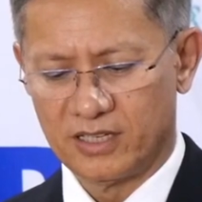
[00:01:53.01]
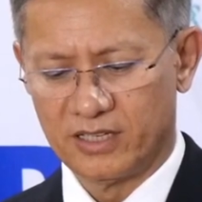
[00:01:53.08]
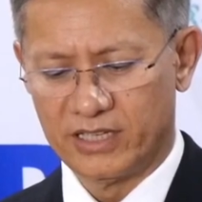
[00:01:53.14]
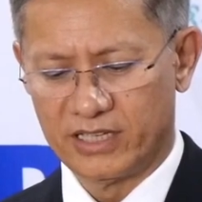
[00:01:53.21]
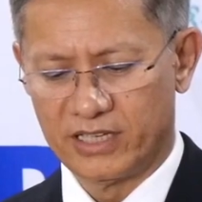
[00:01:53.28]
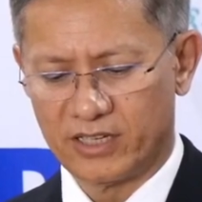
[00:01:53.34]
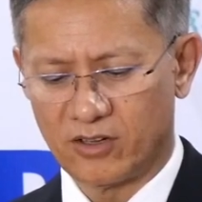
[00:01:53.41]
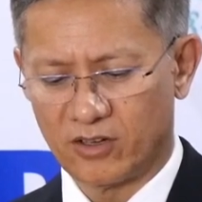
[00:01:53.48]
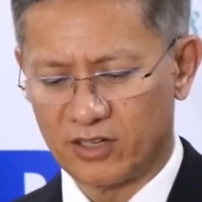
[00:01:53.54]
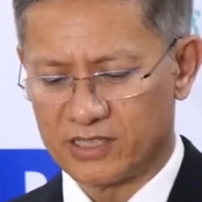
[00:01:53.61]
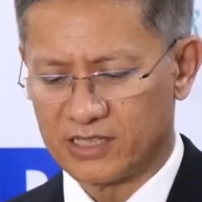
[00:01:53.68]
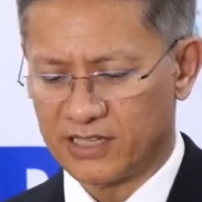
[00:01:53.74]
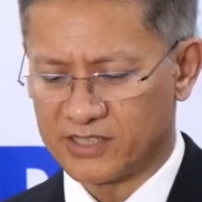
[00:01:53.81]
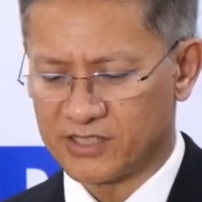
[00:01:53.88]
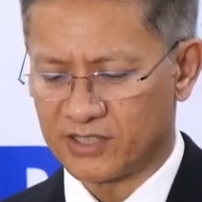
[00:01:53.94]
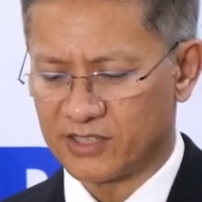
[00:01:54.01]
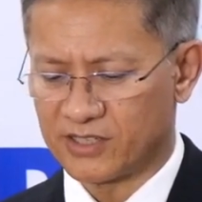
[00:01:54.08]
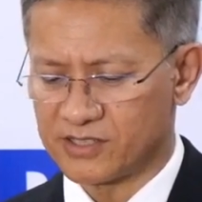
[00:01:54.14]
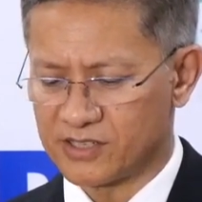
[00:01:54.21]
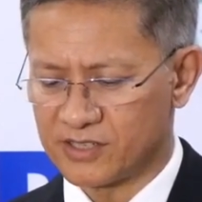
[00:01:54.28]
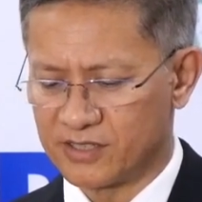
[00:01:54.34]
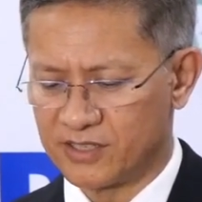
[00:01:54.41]
degree college
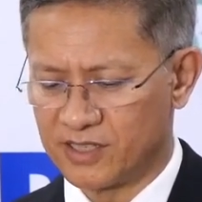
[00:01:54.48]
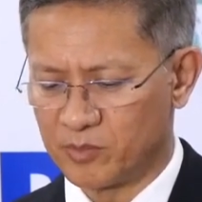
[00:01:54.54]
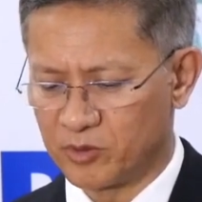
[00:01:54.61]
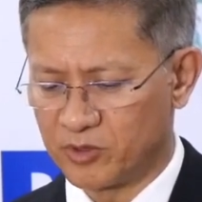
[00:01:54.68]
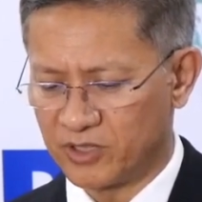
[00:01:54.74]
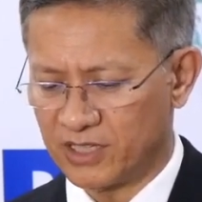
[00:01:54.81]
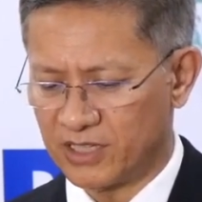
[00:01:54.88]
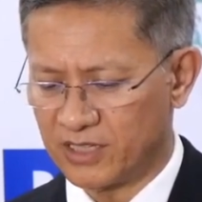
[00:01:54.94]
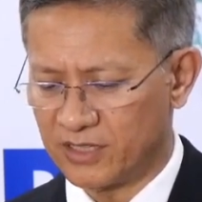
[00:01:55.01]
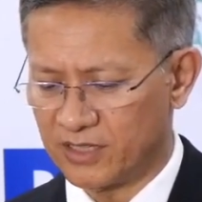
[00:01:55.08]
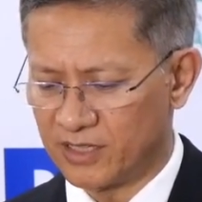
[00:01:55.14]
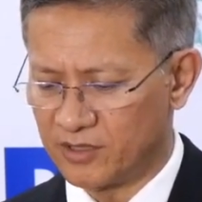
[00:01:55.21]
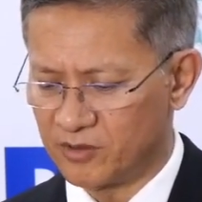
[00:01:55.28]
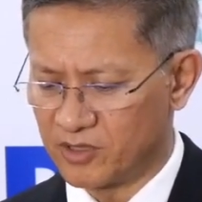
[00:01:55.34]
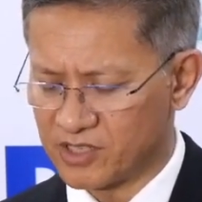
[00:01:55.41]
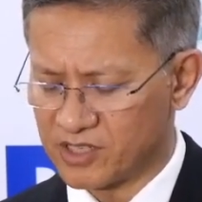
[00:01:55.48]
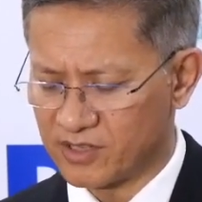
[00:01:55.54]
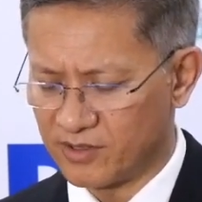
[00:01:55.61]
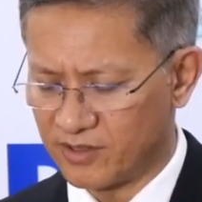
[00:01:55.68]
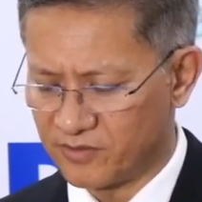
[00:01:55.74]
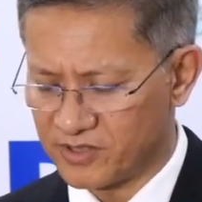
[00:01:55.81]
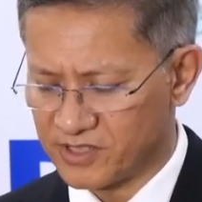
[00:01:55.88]
lecturers, deputy
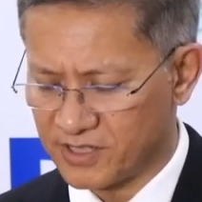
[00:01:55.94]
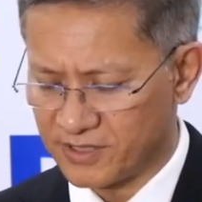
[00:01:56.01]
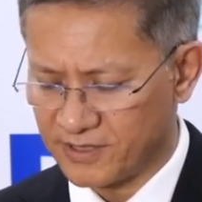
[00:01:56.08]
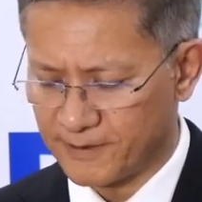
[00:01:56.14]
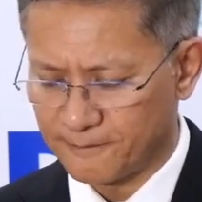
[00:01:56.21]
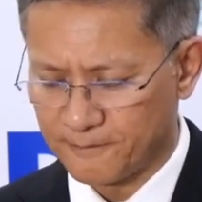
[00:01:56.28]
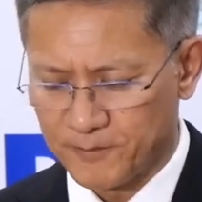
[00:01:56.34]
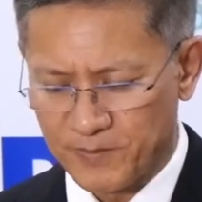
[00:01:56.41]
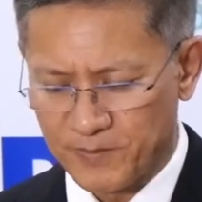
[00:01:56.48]
education officer,